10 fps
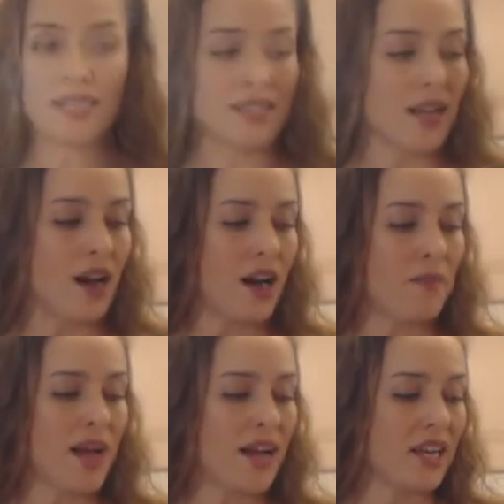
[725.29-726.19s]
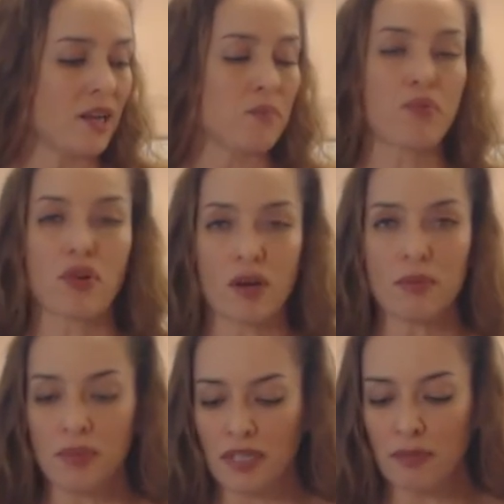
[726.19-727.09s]
right, I'm adding
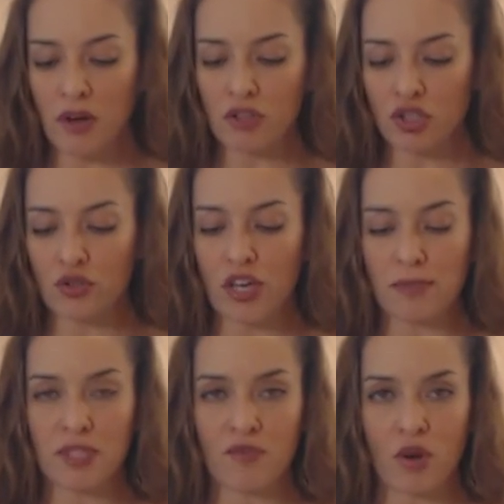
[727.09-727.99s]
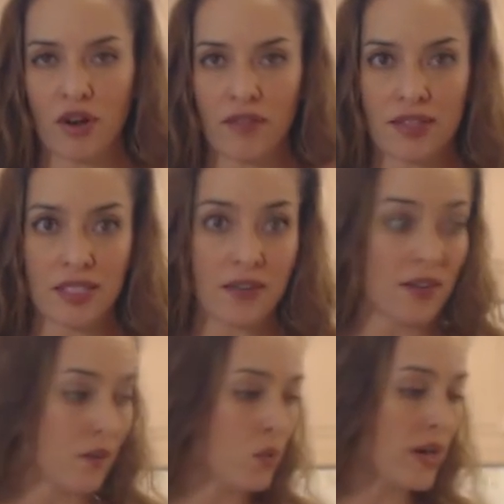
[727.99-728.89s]
probably about 2 cups of water. That's
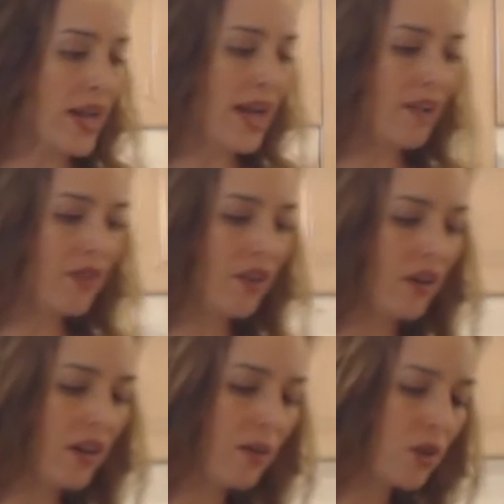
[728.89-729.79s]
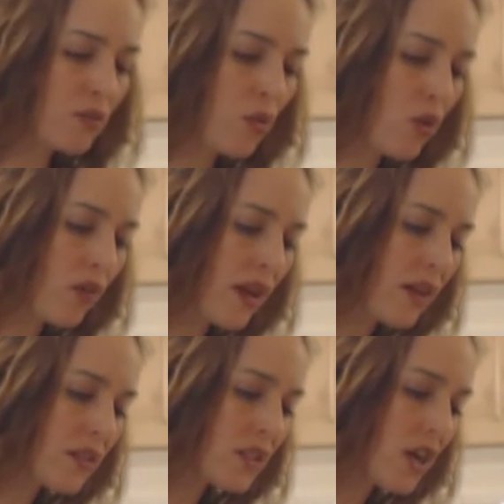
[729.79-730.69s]
what I have here, and I'm gonna pour
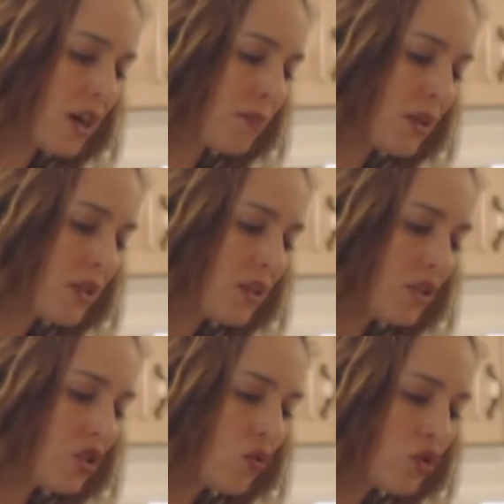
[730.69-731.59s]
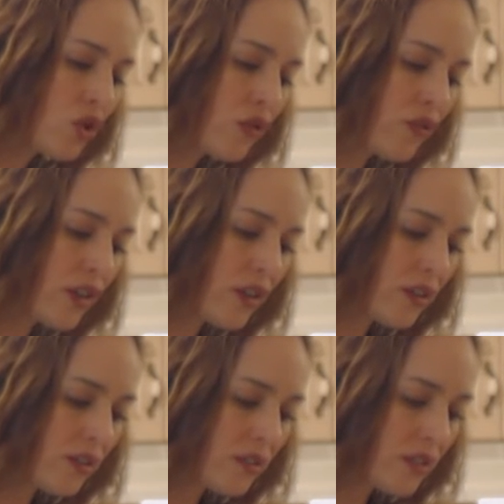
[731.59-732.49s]
that on the top. Don't
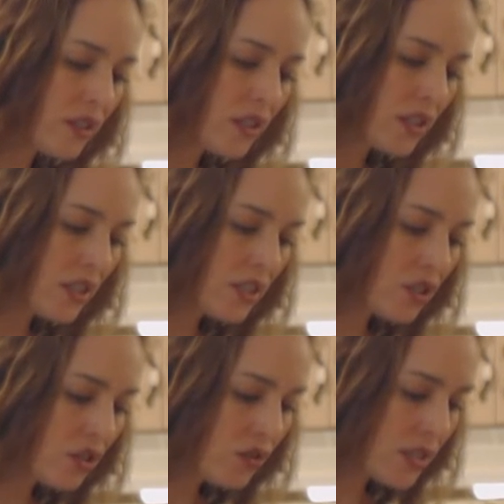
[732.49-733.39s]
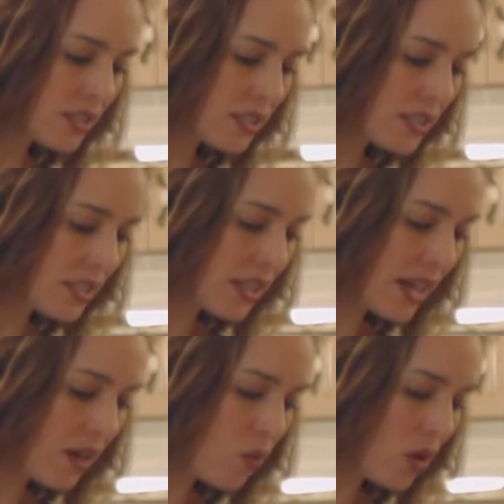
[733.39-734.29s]
overfill. Until you can see
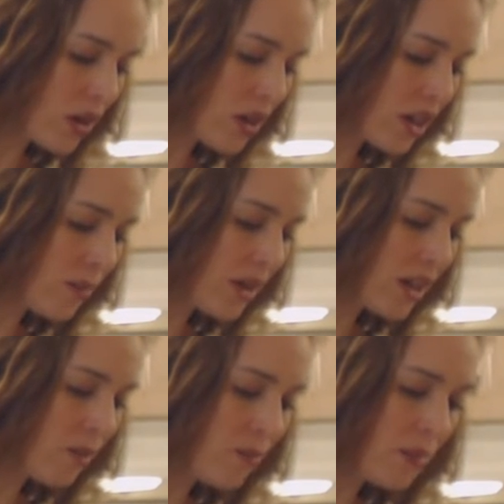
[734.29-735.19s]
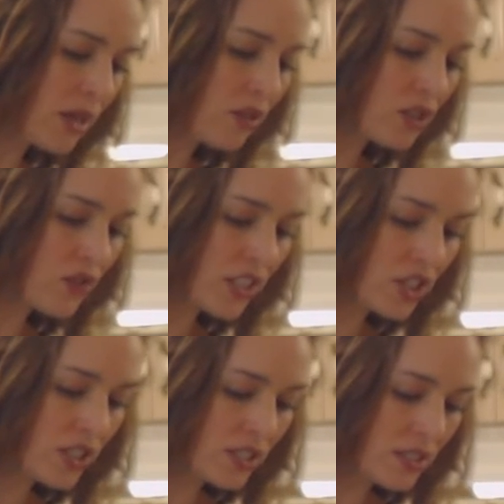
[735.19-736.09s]
that water coming up by those
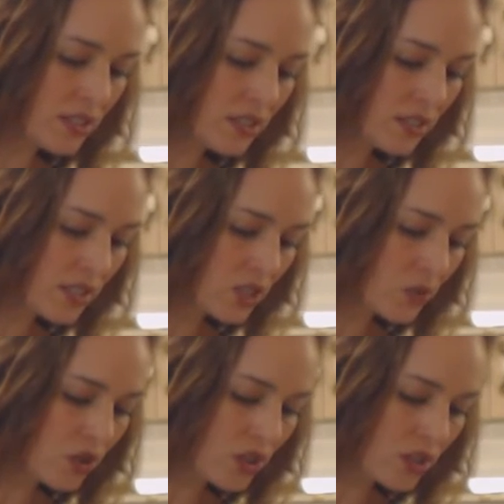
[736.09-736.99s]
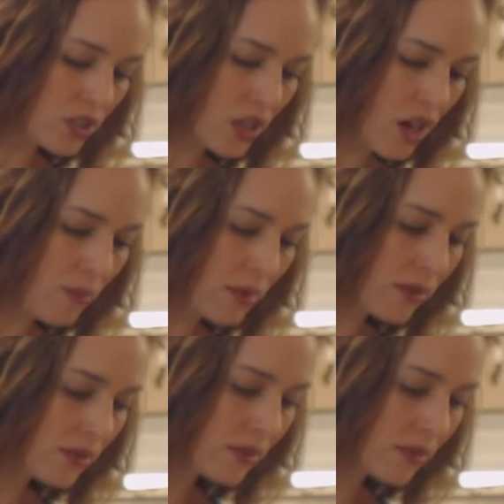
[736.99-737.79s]
veggies, that's when you're gonna stop.